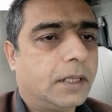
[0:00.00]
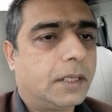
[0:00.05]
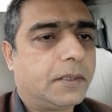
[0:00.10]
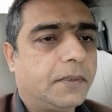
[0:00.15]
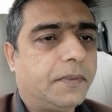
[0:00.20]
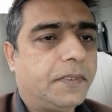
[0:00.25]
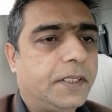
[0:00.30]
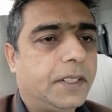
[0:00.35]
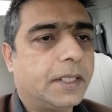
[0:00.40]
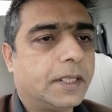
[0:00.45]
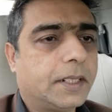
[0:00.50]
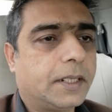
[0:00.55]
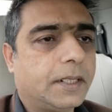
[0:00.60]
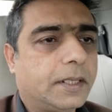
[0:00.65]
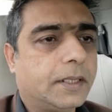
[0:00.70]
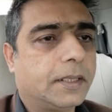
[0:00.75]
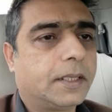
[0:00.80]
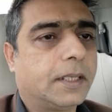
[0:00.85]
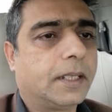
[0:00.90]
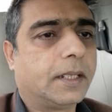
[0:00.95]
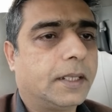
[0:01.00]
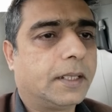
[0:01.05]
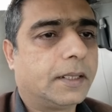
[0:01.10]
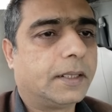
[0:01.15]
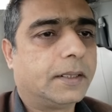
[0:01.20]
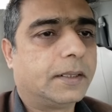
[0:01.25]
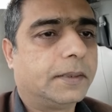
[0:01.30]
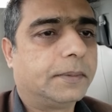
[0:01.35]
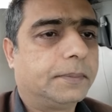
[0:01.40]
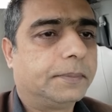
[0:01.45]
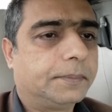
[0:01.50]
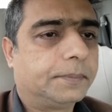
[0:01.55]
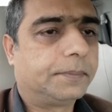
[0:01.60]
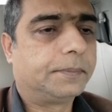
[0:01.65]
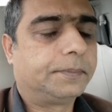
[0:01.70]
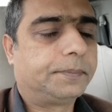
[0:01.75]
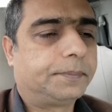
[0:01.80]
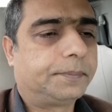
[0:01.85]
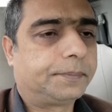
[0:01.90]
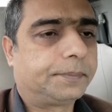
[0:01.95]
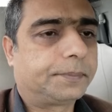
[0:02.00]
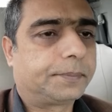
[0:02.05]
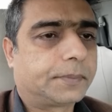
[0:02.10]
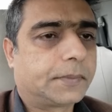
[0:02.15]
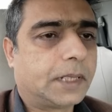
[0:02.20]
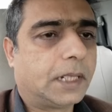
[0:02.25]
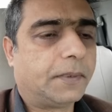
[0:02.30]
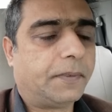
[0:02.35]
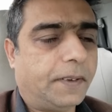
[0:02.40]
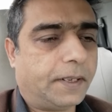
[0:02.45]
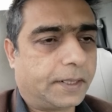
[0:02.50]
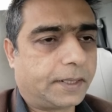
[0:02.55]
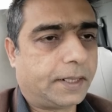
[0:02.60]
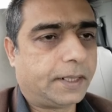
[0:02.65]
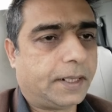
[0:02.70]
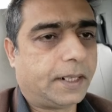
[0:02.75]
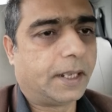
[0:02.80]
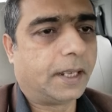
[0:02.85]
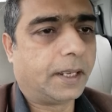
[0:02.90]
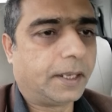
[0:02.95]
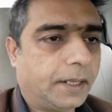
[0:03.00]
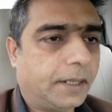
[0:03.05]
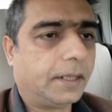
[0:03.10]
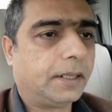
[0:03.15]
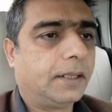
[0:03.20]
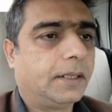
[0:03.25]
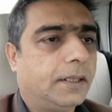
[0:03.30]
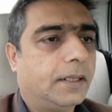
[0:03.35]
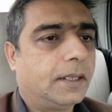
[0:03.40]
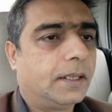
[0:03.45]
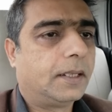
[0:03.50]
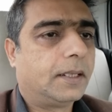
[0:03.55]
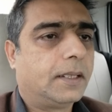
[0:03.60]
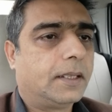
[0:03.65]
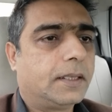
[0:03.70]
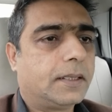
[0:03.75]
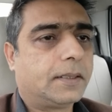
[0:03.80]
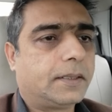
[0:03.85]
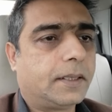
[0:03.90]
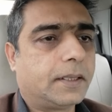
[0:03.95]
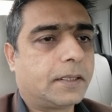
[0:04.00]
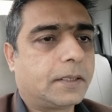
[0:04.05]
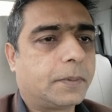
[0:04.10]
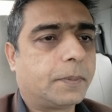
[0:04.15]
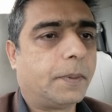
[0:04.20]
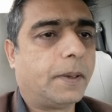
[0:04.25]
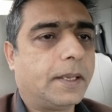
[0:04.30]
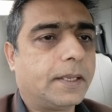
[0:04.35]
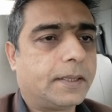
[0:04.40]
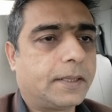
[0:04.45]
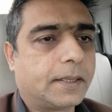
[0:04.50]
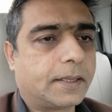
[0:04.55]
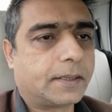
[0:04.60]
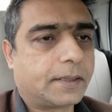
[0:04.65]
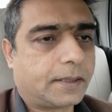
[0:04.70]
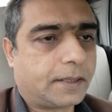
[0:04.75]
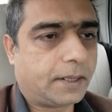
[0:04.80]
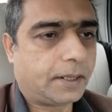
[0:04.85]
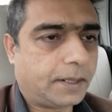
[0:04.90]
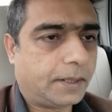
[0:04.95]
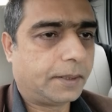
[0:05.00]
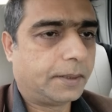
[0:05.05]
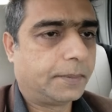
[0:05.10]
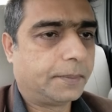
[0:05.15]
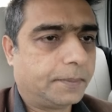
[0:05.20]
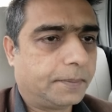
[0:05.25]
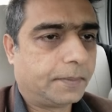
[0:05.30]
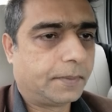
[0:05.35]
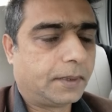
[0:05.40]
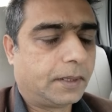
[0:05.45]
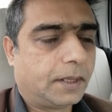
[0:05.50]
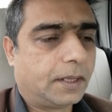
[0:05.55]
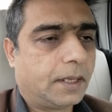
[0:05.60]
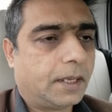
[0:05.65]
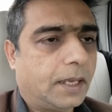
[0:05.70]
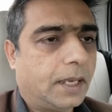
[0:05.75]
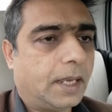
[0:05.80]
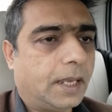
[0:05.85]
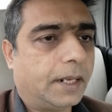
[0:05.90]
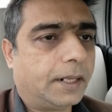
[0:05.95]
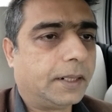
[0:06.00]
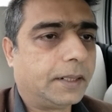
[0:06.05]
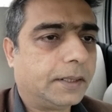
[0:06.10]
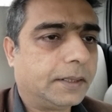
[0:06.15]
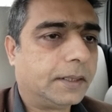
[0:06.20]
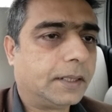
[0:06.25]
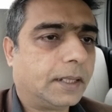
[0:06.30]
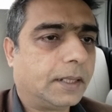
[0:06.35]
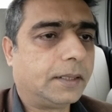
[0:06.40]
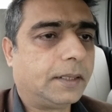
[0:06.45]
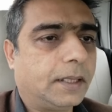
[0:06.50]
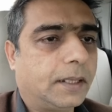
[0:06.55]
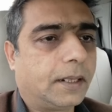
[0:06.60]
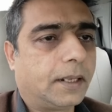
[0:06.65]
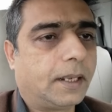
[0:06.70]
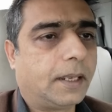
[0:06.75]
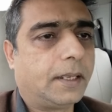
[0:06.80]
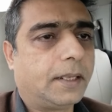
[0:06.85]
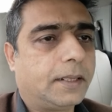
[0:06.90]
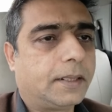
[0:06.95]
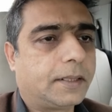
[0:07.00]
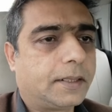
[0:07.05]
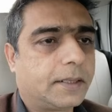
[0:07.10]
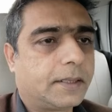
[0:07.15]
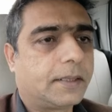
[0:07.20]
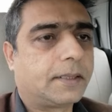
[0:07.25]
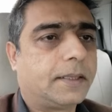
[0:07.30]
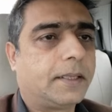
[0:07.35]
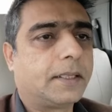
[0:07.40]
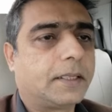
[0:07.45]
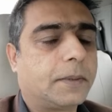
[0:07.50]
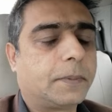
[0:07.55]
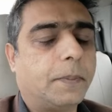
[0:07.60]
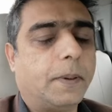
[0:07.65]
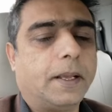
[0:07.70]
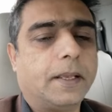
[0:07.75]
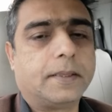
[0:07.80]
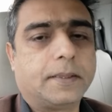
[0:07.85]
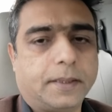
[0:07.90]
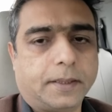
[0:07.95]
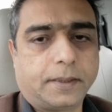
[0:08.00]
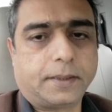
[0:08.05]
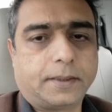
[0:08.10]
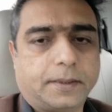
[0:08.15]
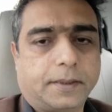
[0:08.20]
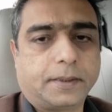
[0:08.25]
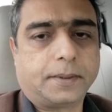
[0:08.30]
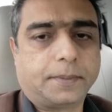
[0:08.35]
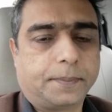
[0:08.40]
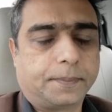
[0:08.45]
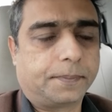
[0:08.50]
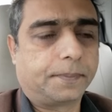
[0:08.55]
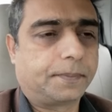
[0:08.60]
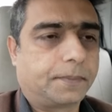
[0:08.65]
his vision in the affected eye is 6/60 and in the other eye it is 6/6.